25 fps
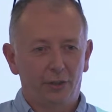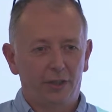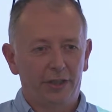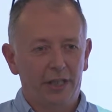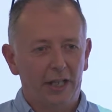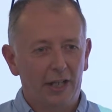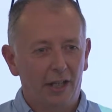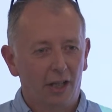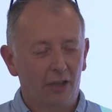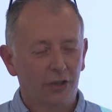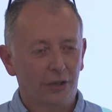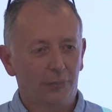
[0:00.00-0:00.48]
And
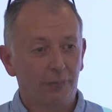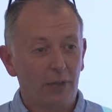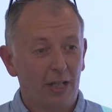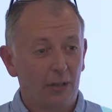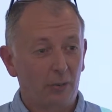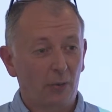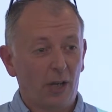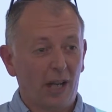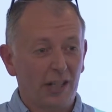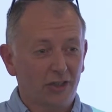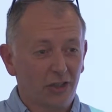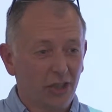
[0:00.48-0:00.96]
the answer
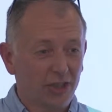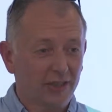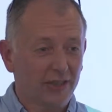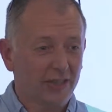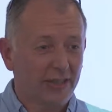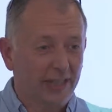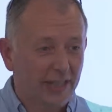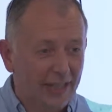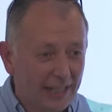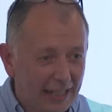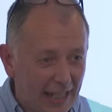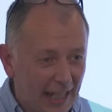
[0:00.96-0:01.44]
being, well, just
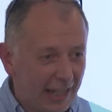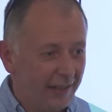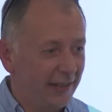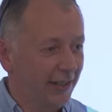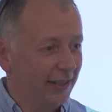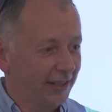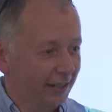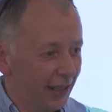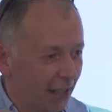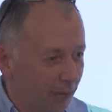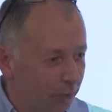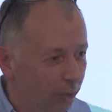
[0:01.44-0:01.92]
get in
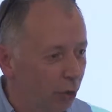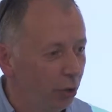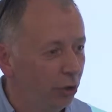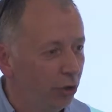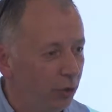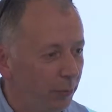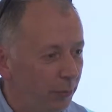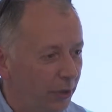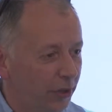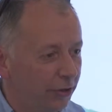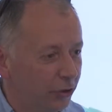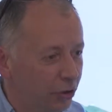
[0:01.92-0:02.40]
the same
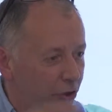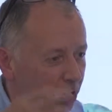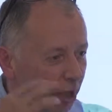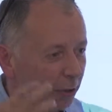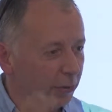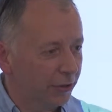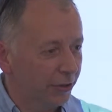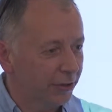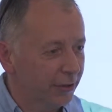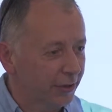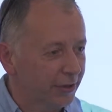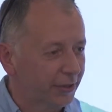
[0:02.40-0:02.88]
room and
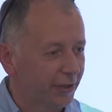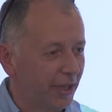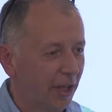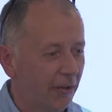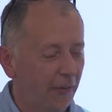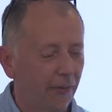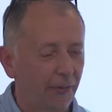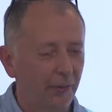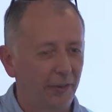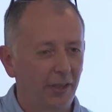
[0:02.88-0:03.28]
show us the stuff.